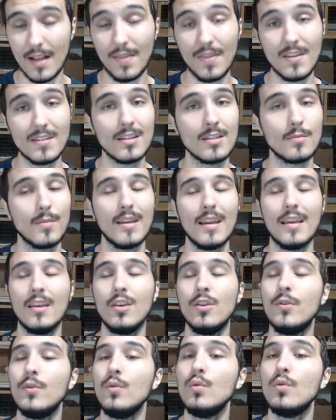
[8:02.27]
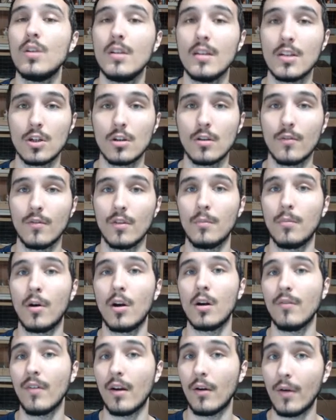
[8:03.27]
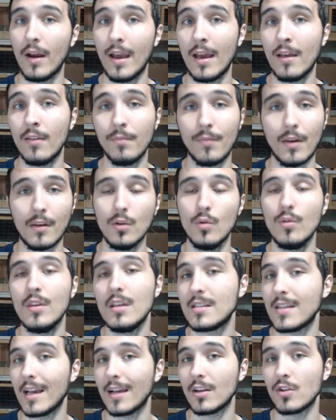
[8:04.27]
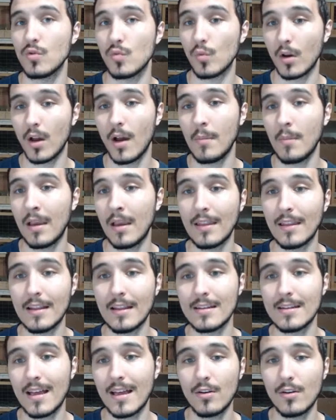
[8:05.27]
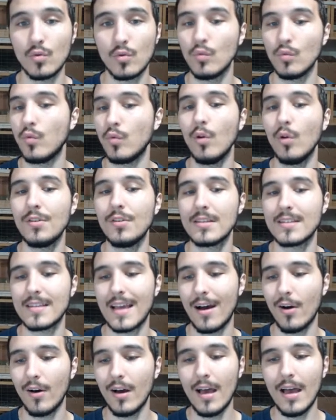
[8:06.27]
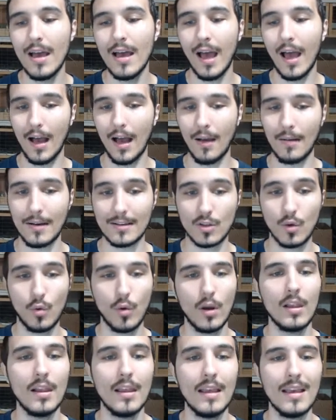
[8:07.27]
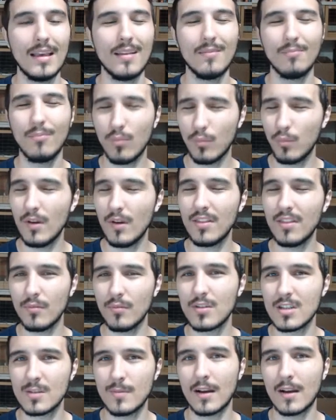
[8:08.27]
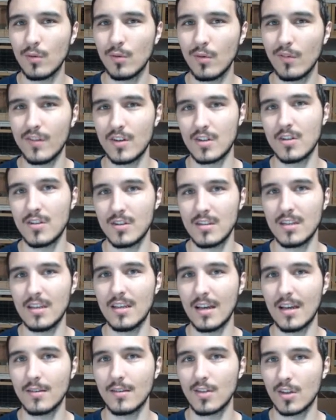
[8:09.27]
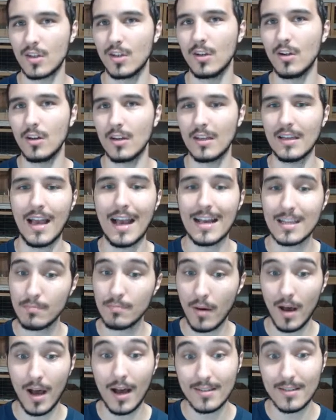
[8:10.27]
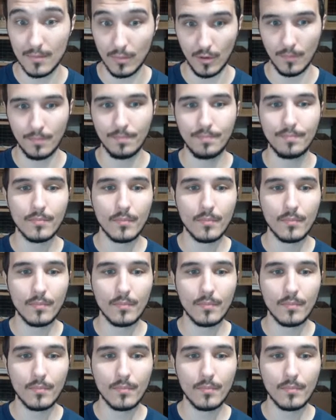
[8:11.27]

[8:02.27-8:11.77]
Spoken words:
And this has been a huge initiative on the part of Iran. They knew these sanctions were coming, and they decided to roll this out as quickly with respect to efficiency and security as possible.